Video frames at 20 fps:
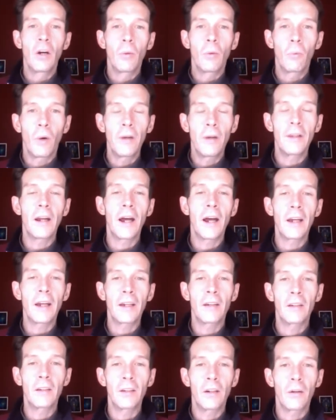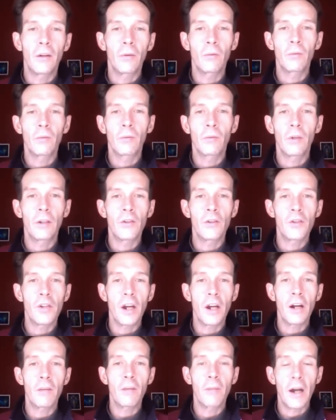one that I can,
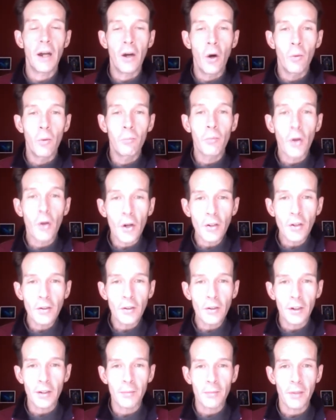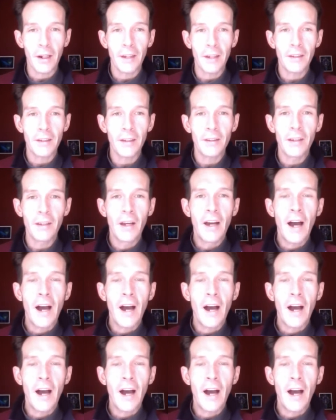share my own personal experiences.